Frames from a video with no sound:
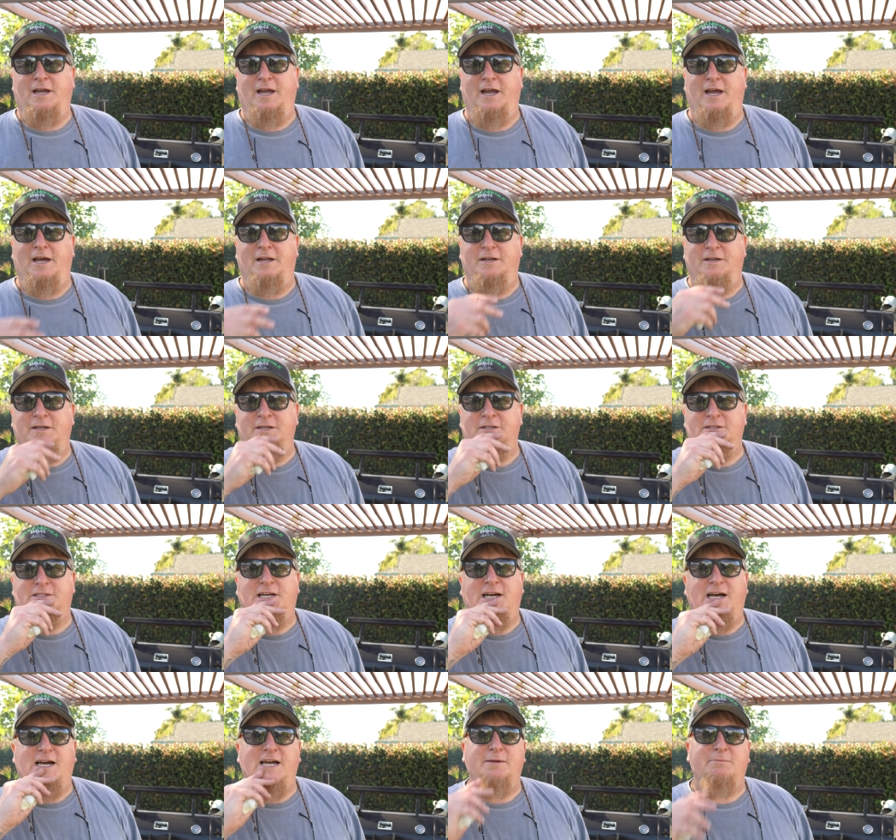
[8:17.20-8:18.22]
and in
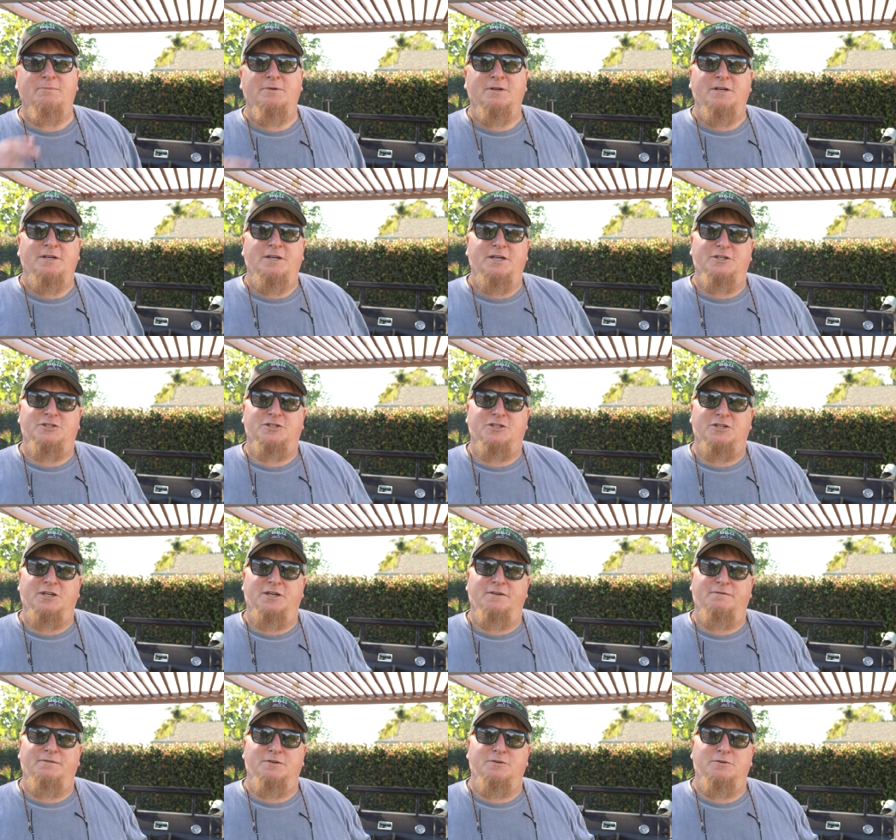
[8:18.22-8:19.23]
time, it should
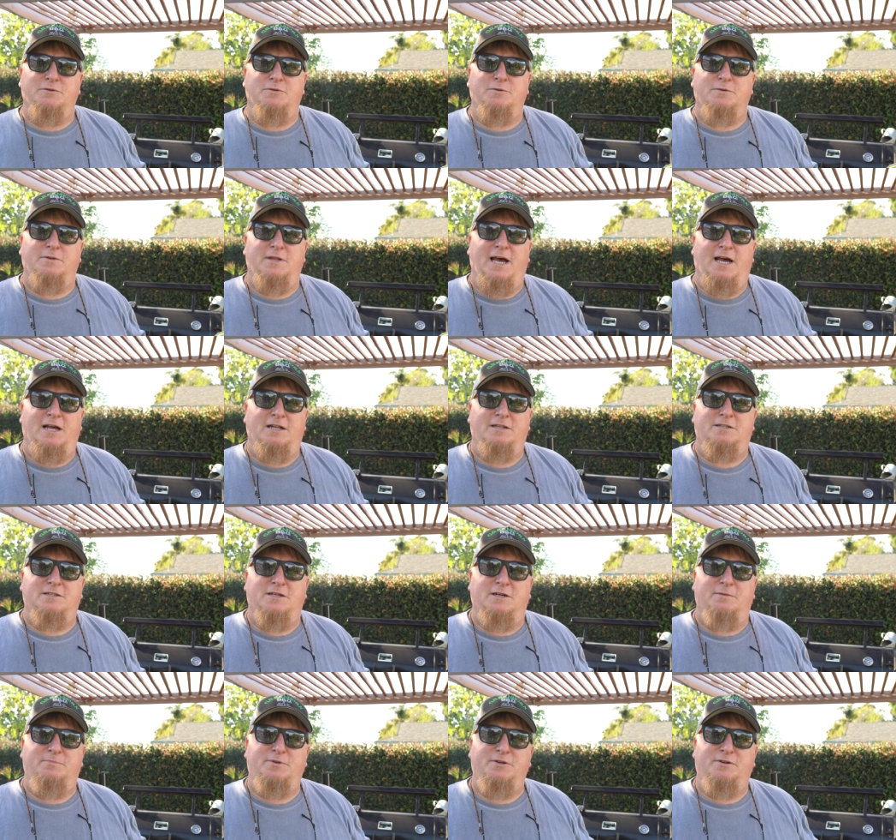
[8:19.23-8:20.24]
give you that
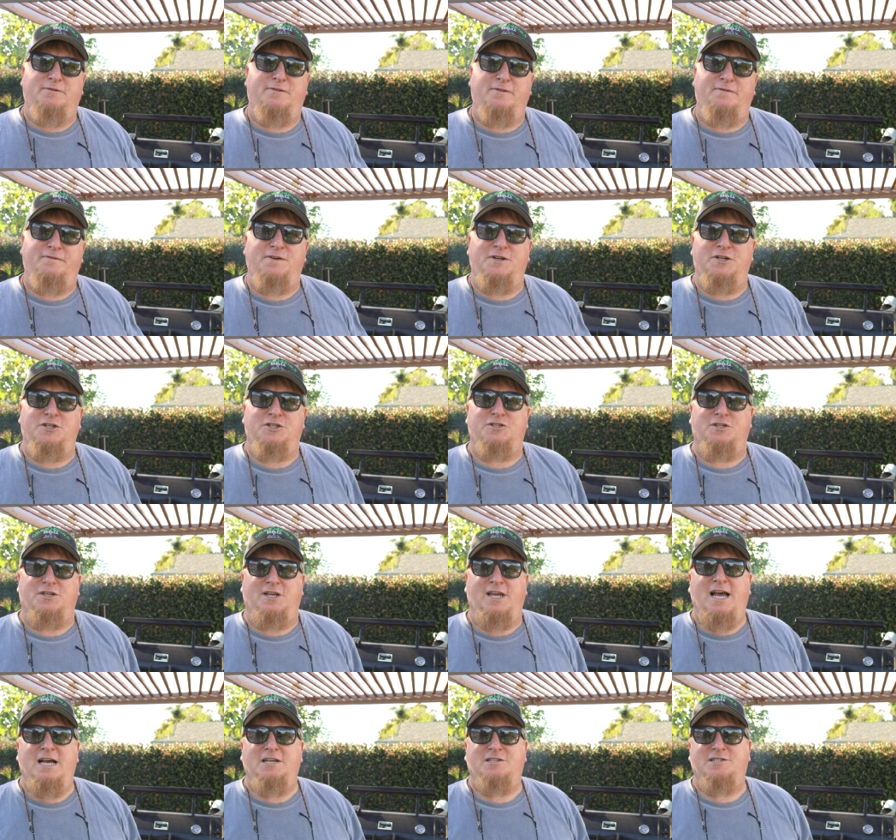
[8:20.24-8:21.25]
uh, beautiful finish
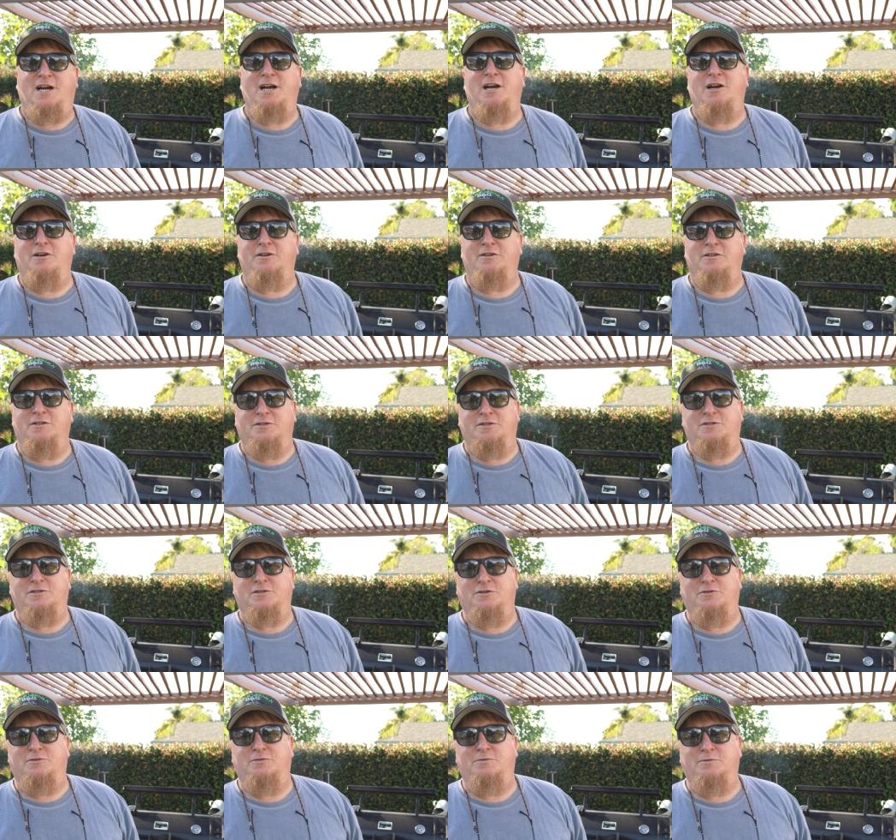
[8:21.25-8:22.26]
that cast iron is
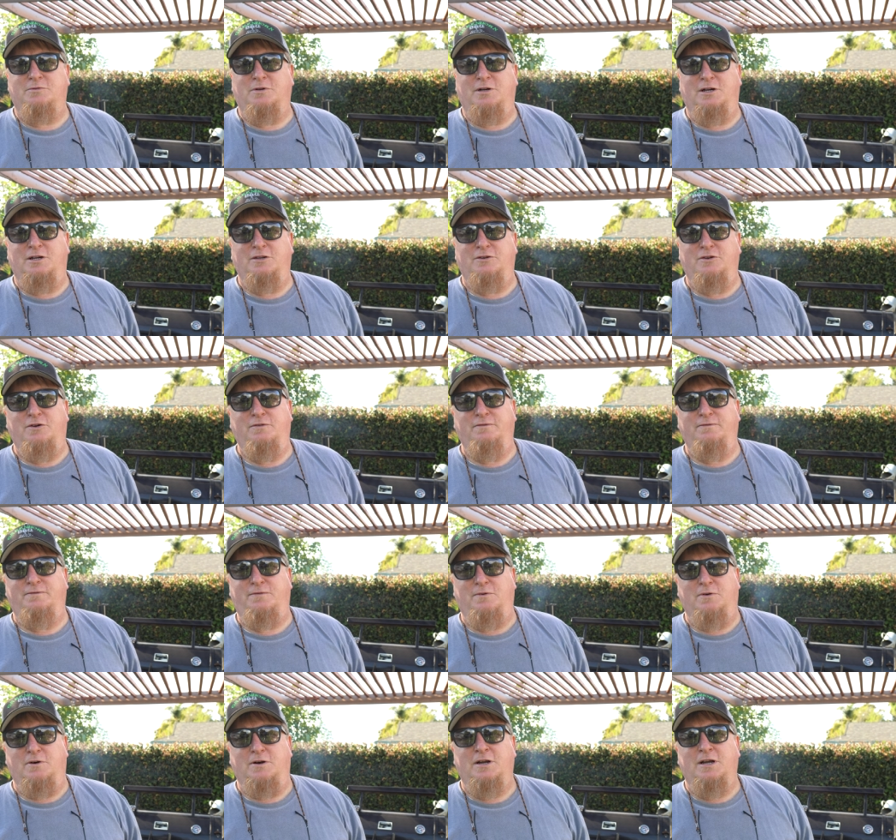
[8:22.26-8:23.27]
so uh, known
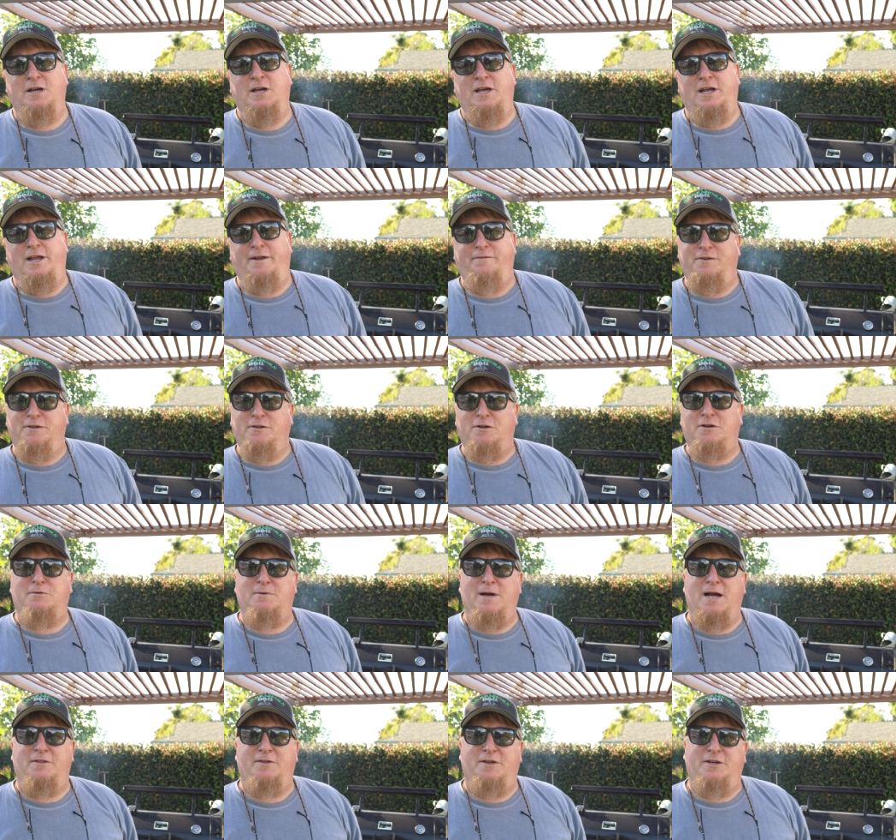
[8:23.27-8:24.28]
for. And if you look
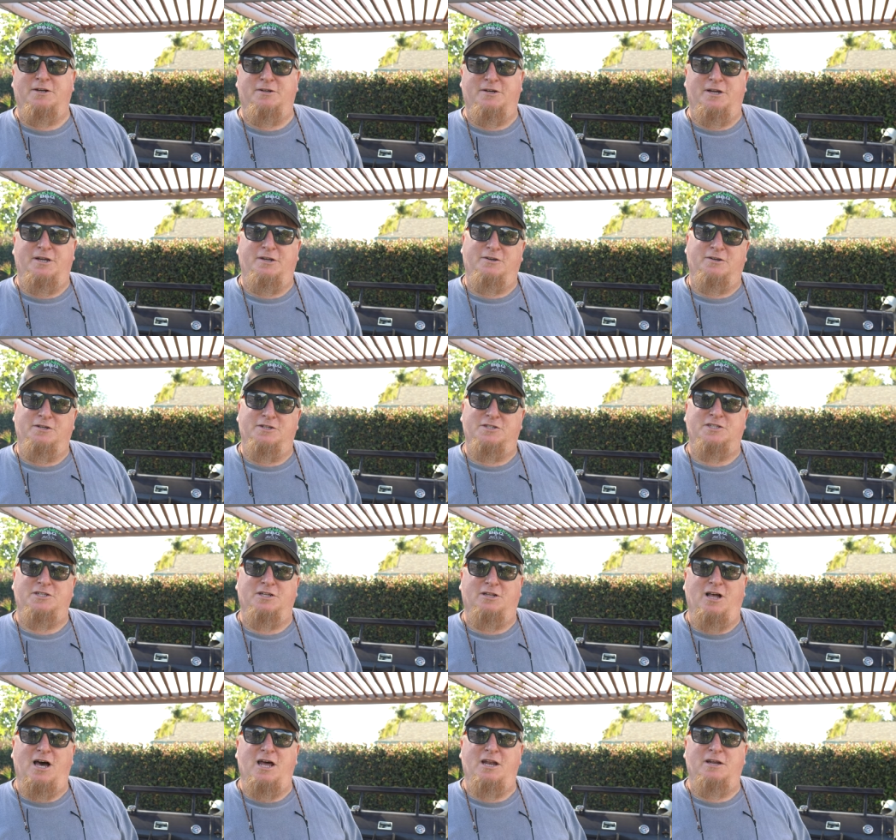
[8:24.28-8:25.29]
around the internet, you're going to
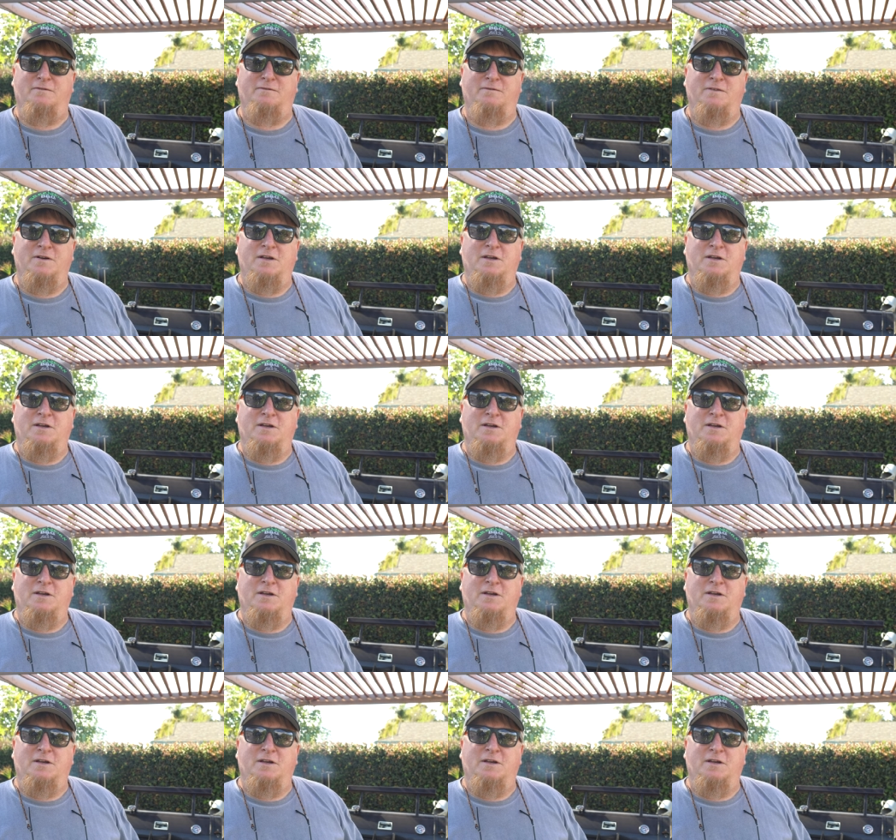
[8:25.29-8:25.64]
see a lot of